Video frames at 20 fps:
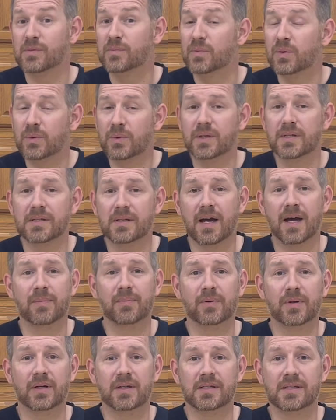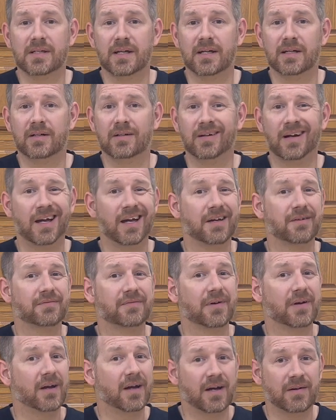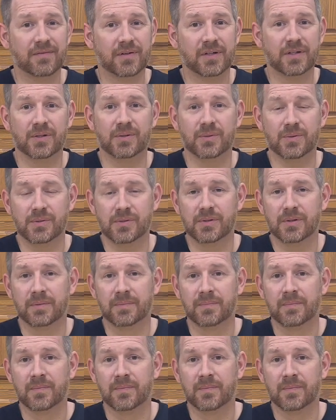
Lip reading: smoothest operating sander I have ever used.